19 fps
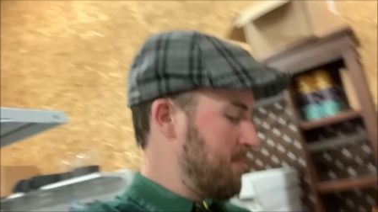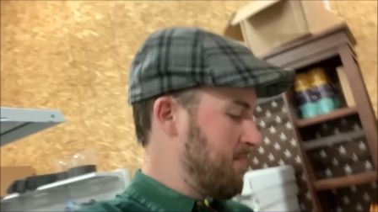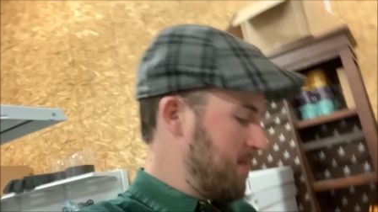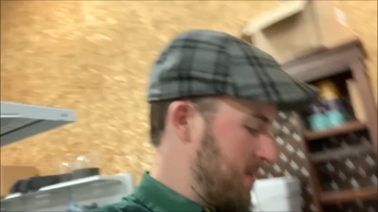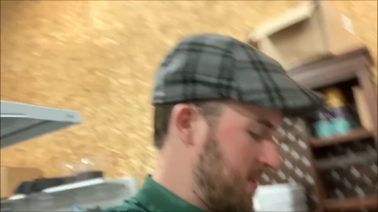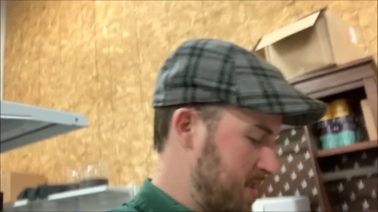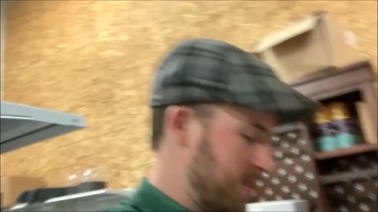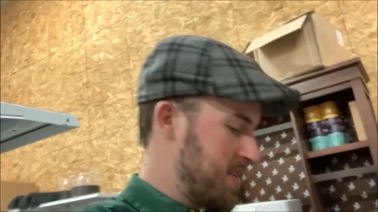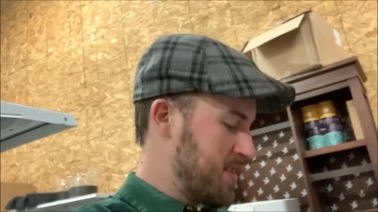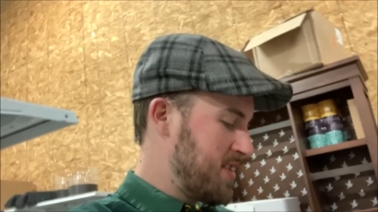
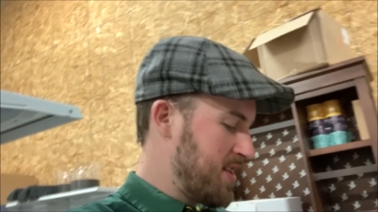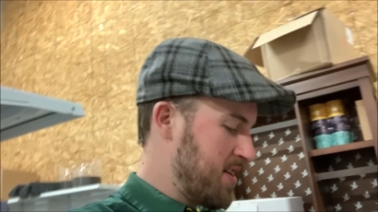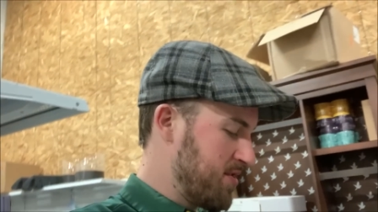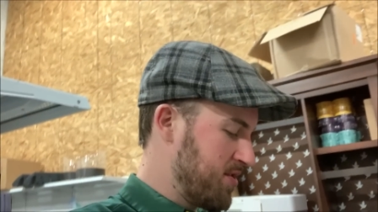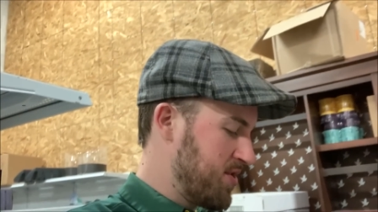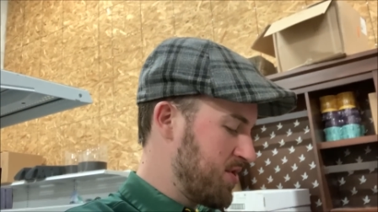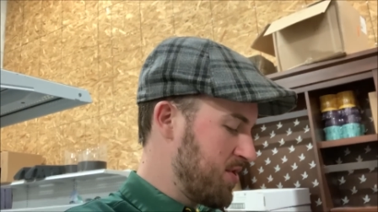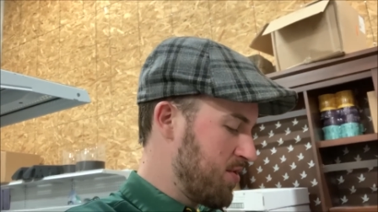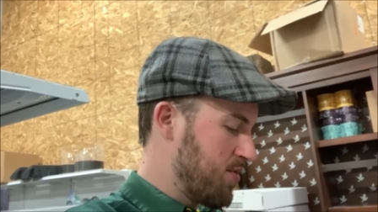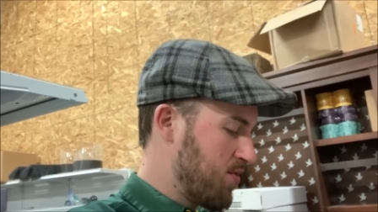because they sell
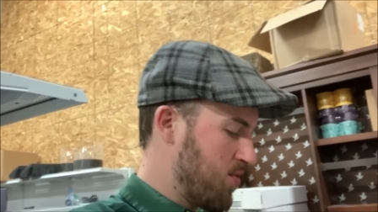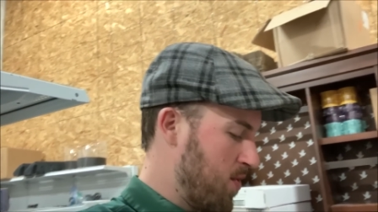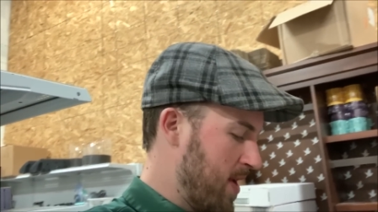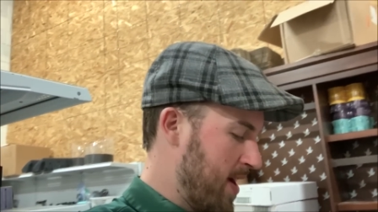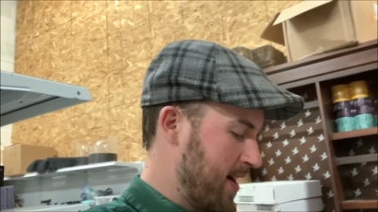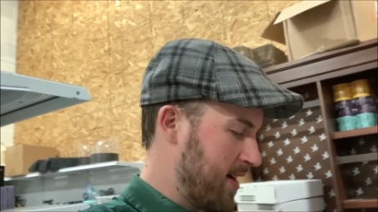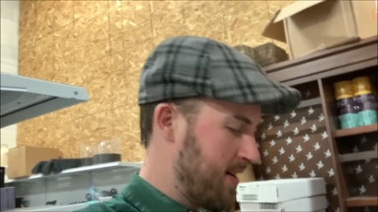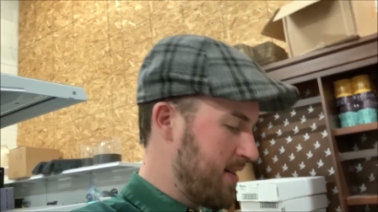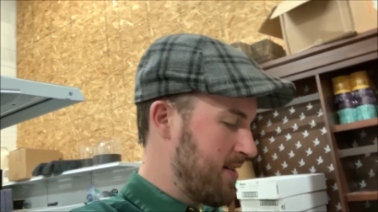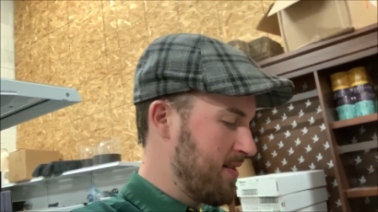so
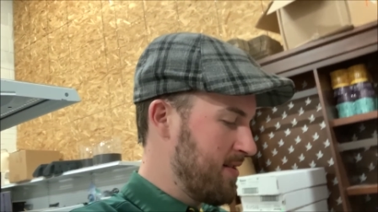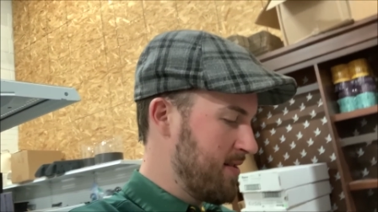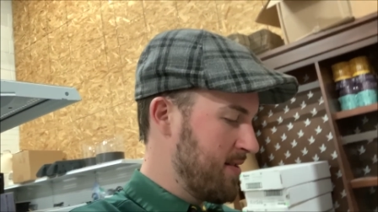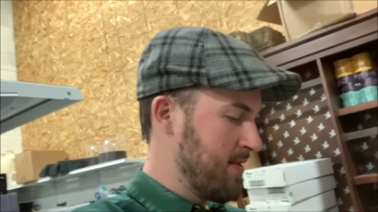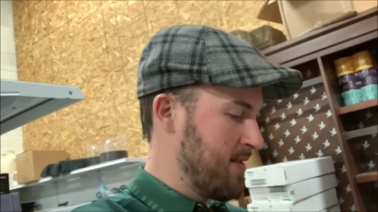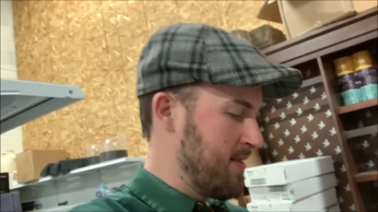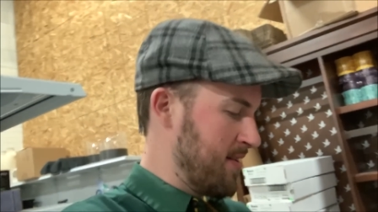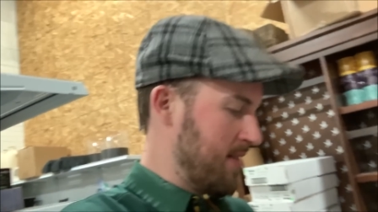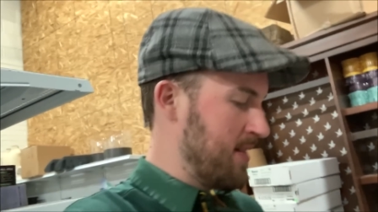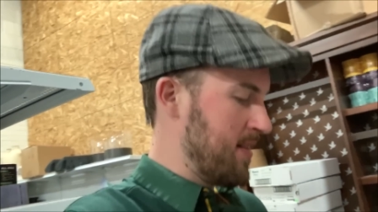quick.
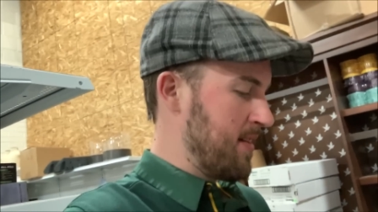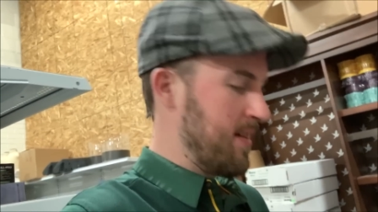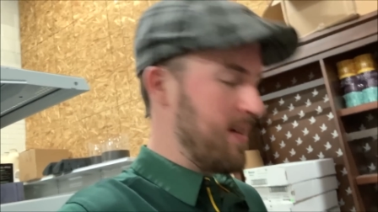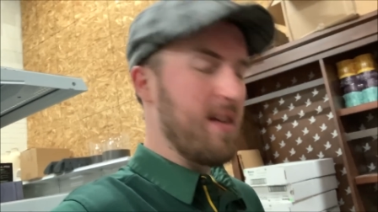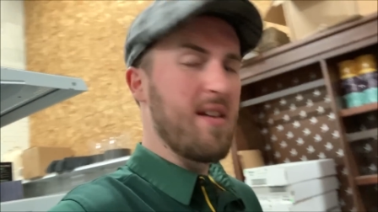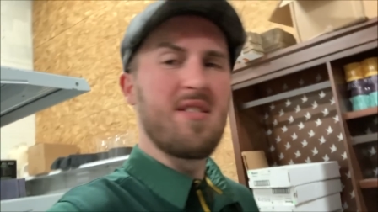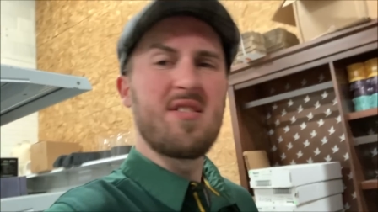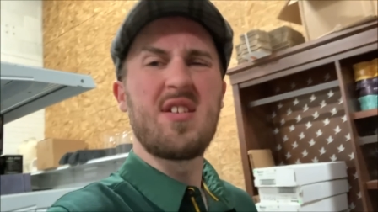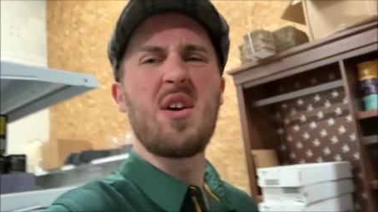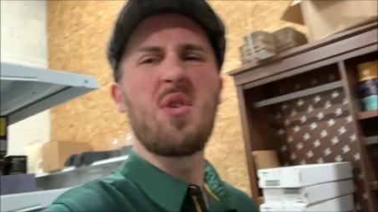
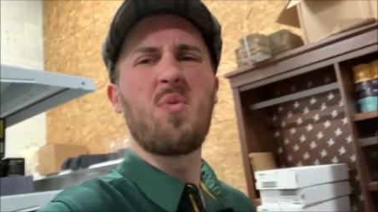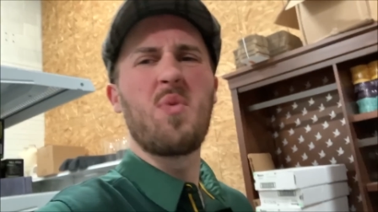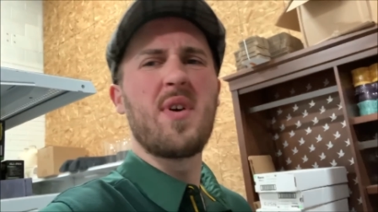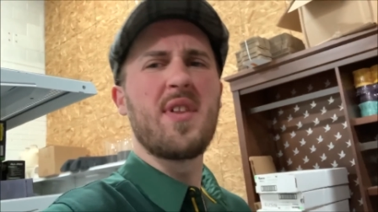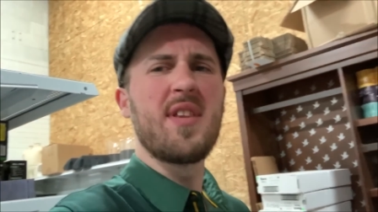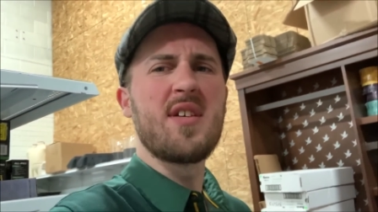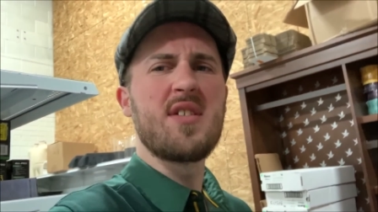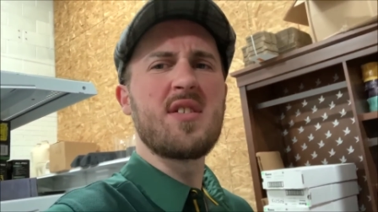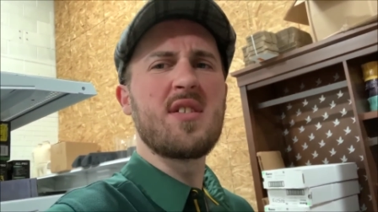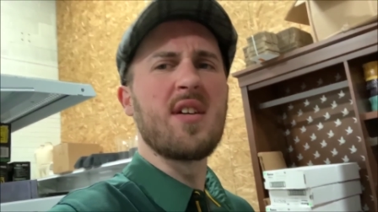it's like
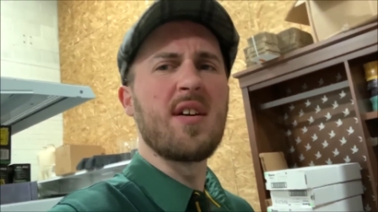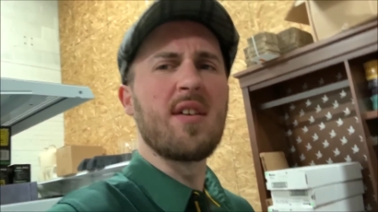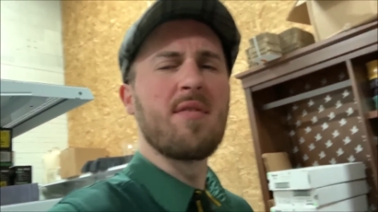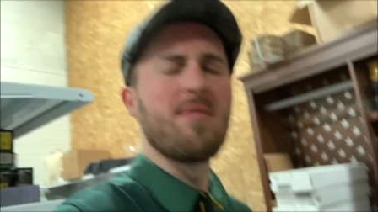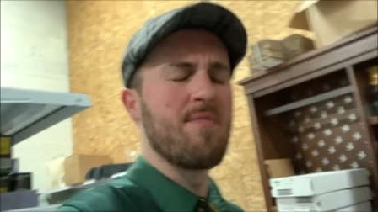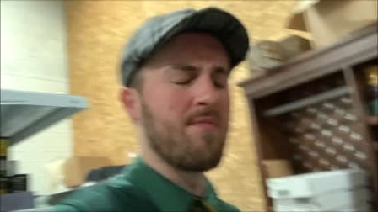one listing.